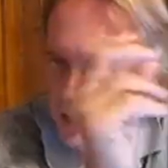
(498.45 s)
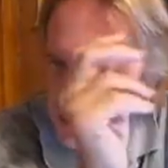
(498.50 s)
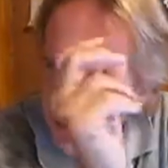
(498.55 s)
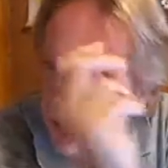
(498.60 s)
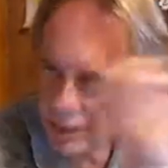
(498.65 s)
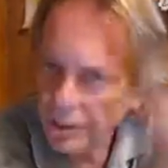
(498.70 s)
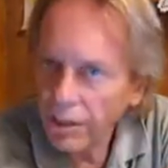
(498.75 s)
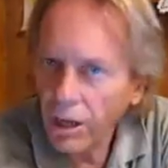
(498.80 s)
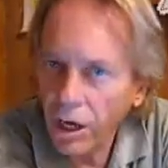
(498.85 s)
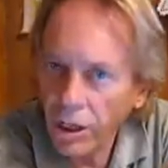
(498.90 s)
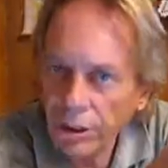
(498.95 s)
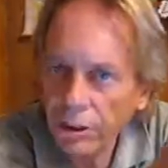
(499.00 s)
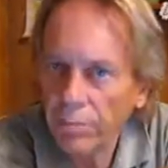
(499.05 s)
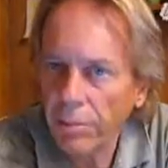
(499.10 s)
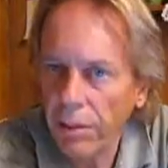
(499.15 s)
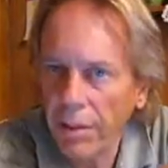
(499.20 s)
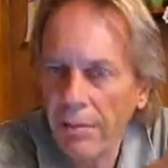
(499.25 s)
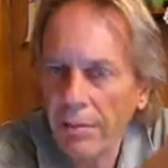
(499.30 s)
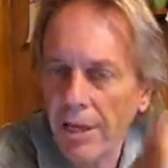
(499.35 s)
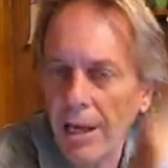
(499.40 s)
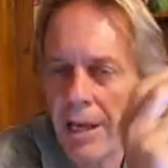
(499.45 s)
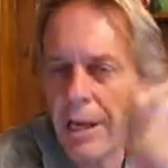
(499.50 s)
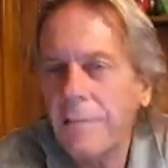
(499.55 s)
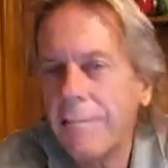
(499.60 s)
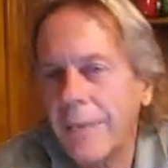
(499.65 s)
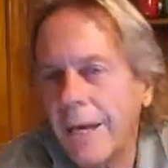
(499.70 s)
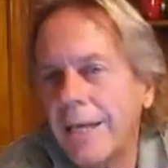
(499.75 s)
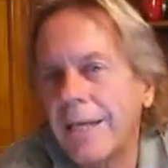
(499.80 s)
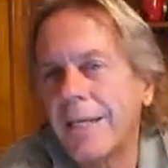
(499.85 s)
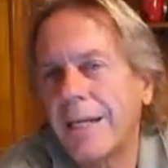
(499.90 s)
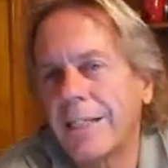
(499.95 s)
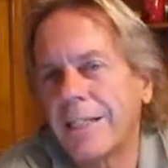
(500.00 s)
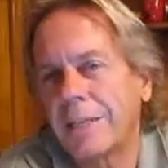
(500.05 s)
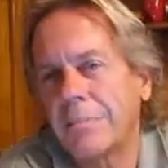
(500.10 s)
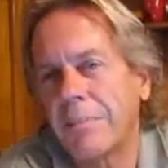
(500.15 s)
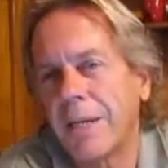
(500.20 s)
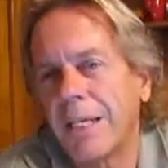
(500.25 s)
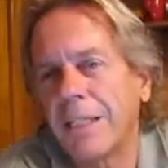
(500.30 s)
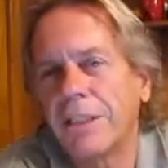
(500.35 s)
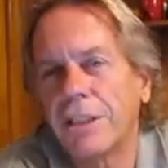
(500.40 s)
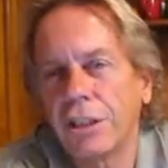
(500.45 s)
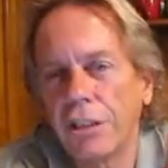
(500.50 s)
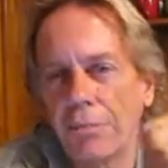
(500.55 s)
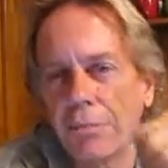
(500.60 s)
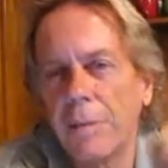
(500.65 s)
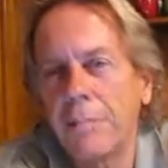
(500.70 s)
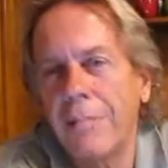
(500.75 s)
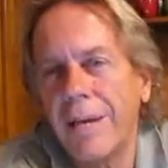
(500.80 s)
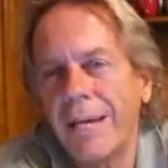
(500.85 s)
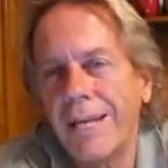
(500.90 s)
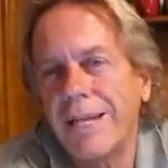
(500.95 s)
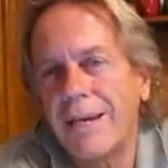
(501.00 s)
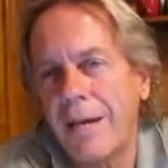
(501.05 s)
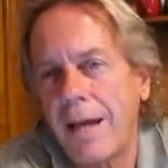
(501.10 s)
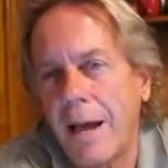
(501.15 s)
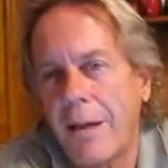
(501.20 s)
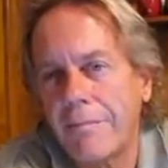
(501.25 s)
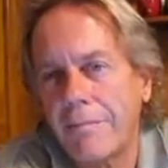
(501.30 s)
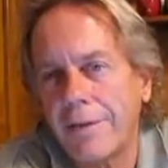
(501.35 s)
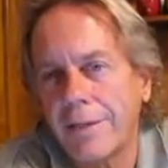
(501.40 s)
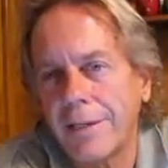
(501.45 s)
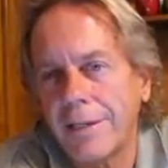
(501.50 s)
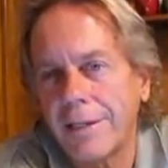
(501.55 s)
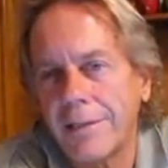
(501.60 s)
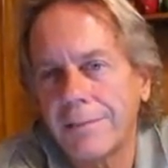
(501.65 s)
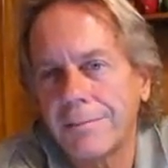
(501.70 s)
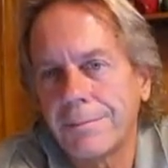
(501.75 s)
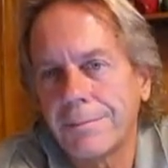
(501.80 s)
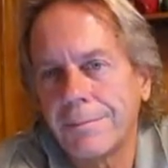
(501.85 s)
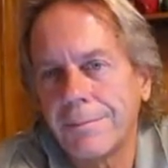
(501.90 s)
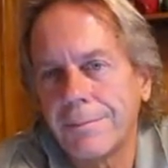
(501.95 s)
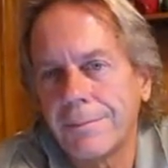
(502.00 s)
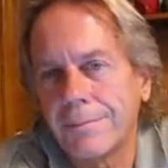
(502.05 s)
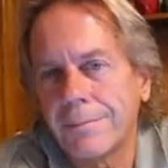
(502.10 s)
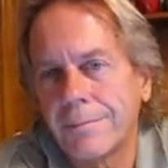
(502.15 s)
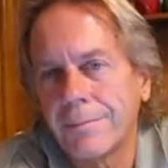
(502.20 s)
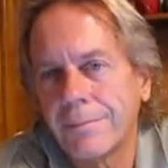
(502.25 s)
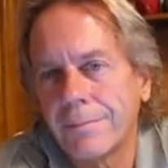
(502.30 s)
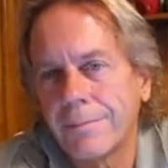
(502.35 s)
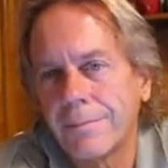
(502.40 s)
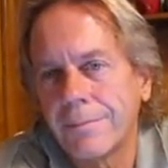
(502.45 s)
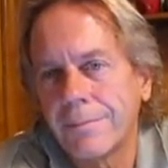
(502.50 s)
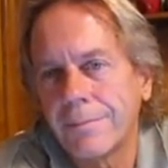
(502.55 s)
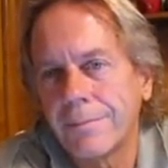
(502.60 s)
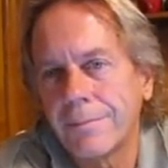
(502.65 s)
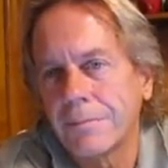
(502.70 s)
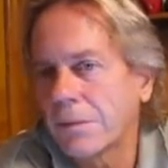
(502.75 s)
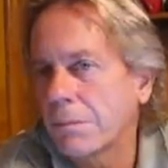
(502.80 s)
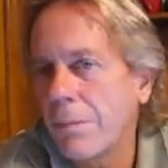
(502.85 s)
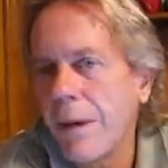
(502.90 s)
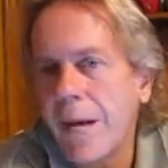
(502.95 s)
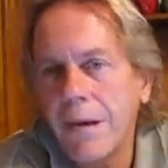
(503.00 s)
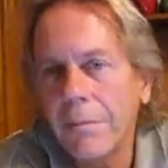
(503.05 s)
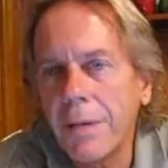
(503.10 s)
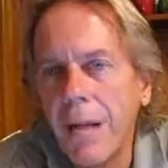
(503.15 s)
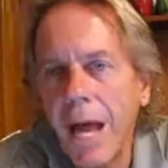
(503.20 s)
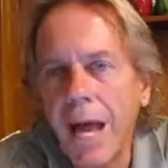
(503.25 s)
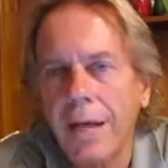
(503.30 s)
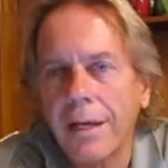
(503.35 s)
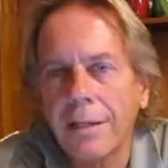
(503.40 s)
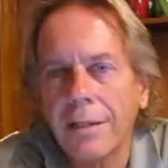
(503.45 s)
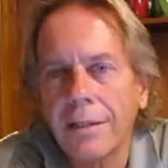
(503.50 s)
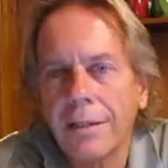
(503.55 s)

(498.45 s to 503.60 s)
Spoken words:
These all should be, any bed nets made should be made in Africa. Bottom line.